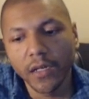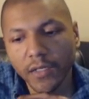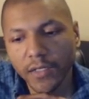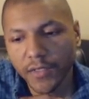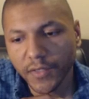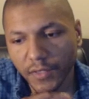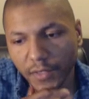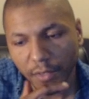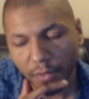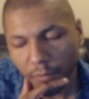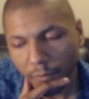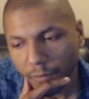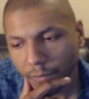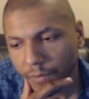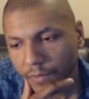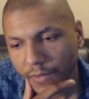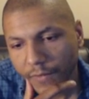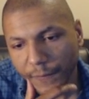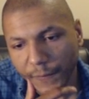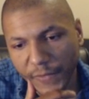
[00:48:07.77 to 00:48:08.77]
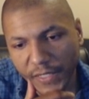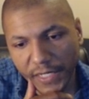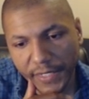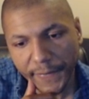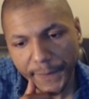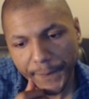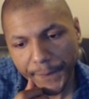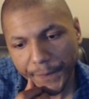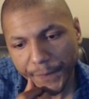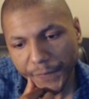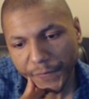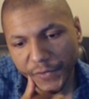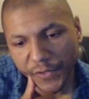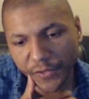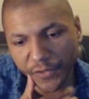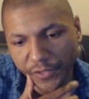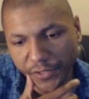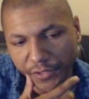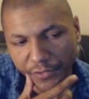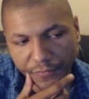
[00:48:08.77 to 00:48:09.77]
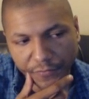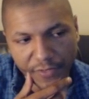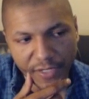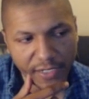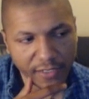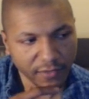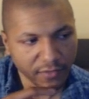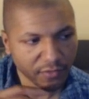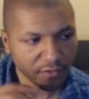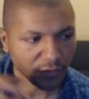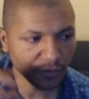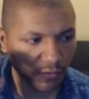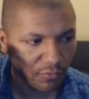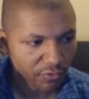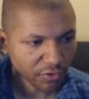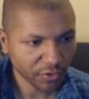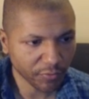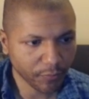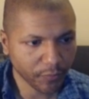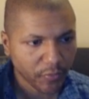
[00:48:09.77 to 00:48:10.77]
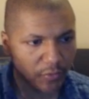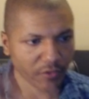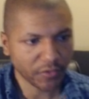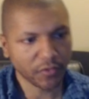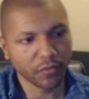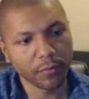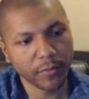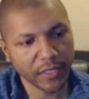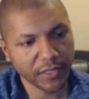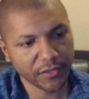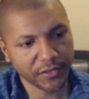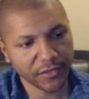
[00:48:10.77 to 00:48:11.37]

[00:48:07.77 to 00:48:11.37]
So yeah, you're, you're fine to just put too much